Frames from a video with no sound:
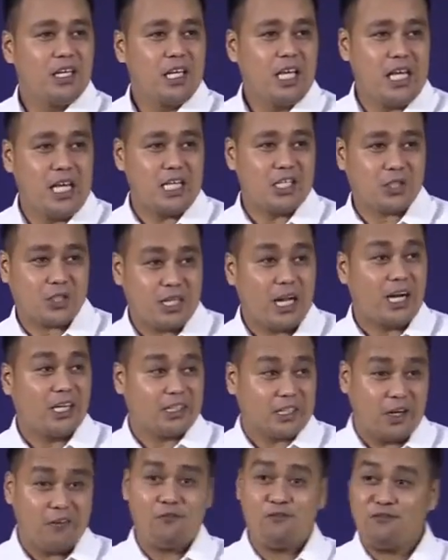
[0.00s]
He
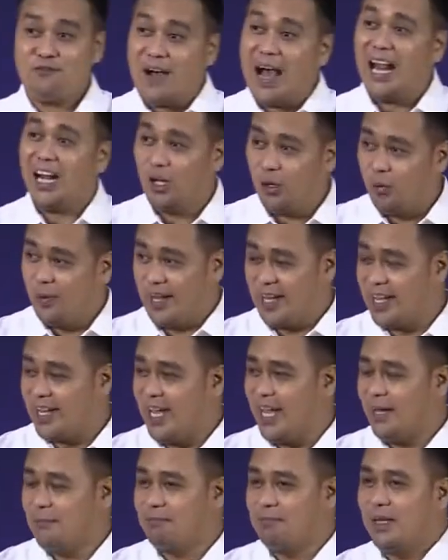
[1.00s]
started following
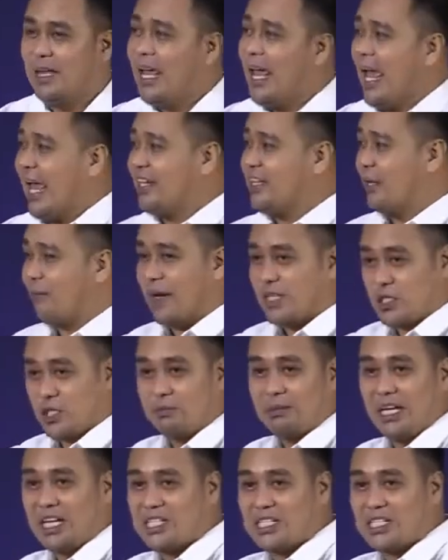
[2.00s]
him, and the rest of the